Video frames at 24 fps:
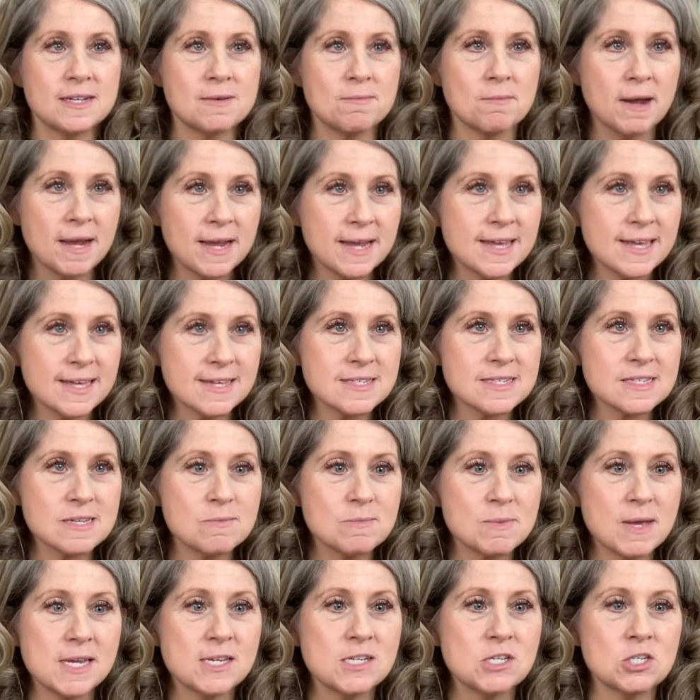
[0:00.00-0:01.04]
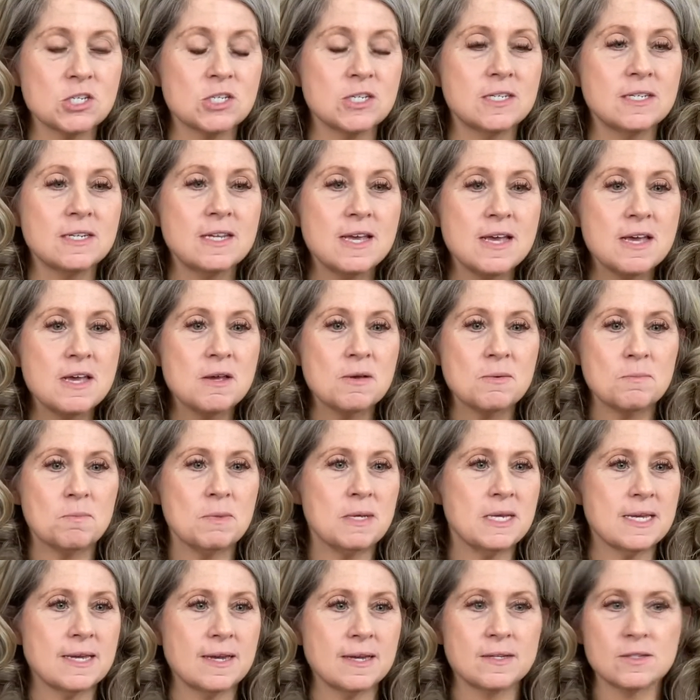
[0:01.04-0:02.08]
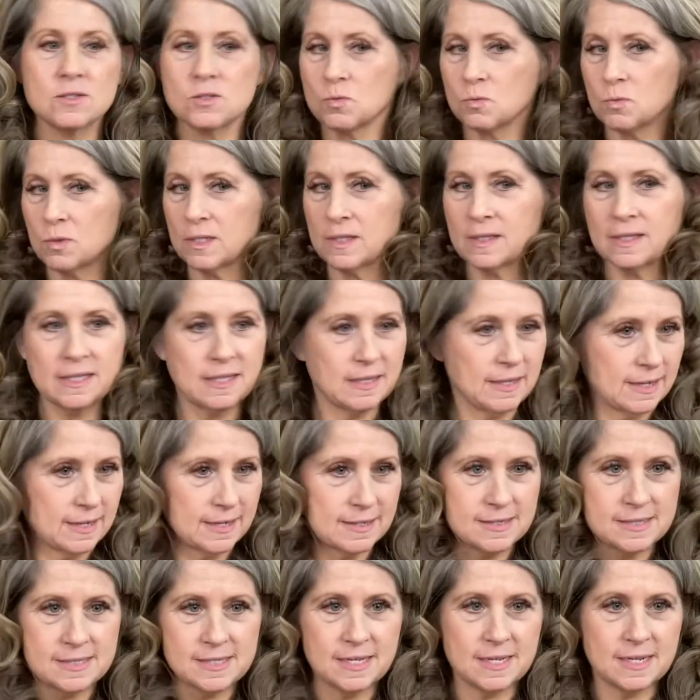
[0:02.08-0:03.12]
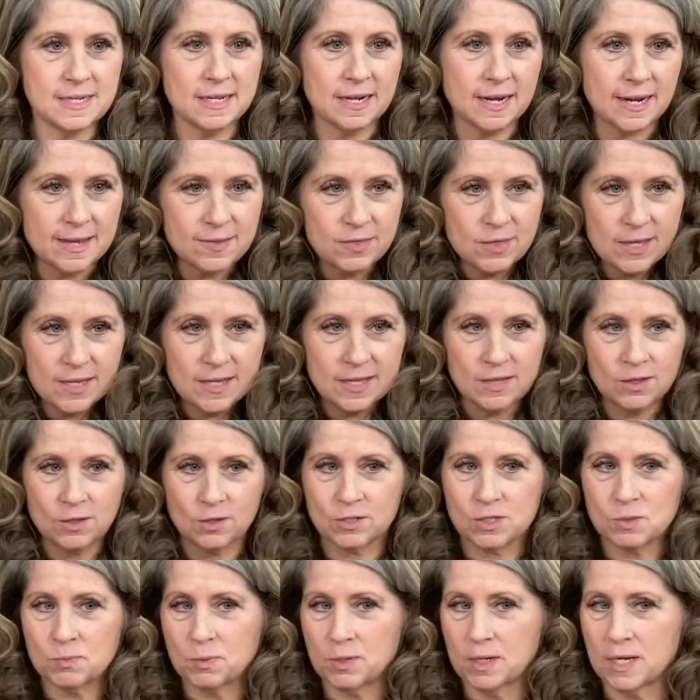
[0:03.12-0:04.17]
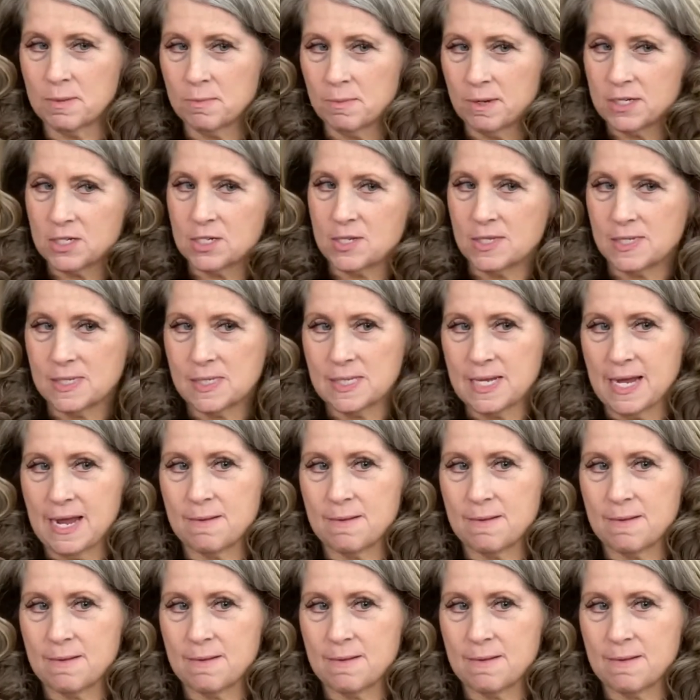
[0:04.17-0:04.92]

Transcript: my estimation, because really, like I said, I think it looks pretty much the same.